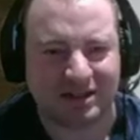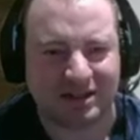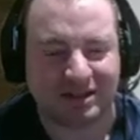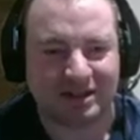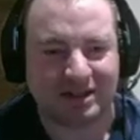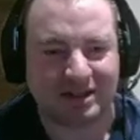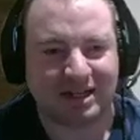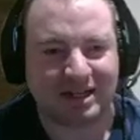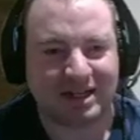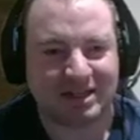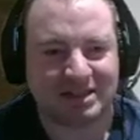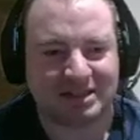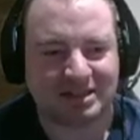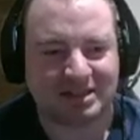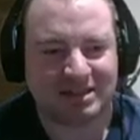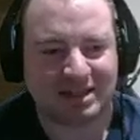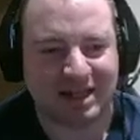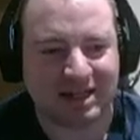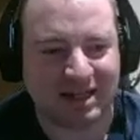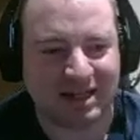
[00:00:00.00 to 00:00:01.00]
the less
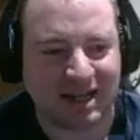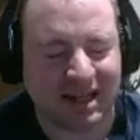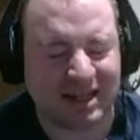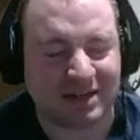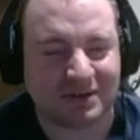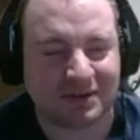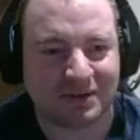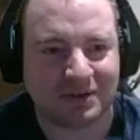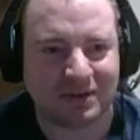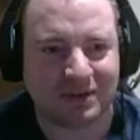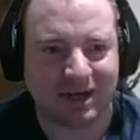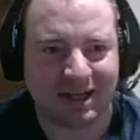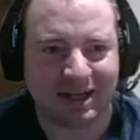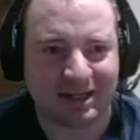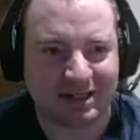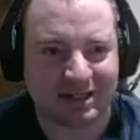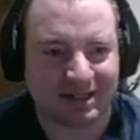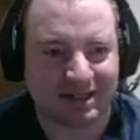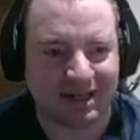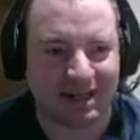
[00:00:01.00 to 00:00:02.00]
that land on your head
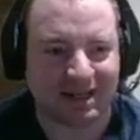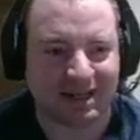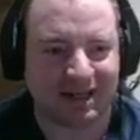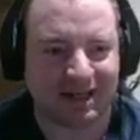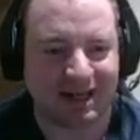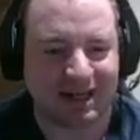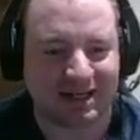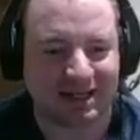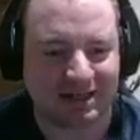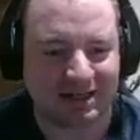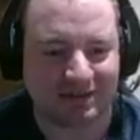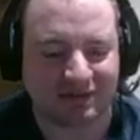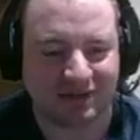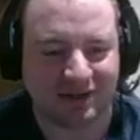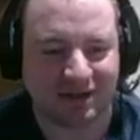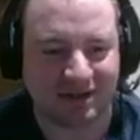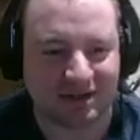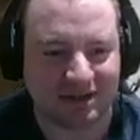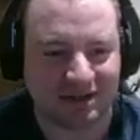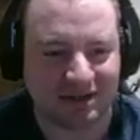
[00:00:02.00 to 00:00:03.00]
at the end of
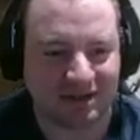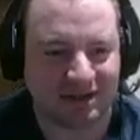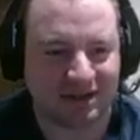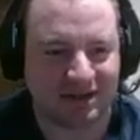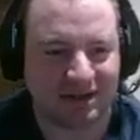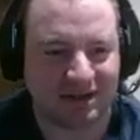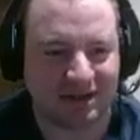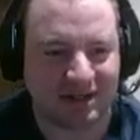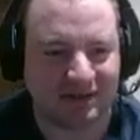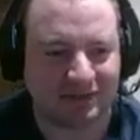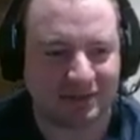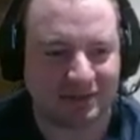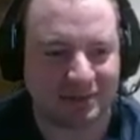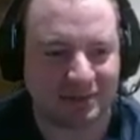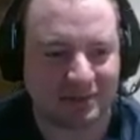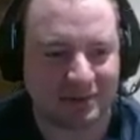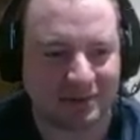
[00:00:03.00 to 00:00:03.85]
the level.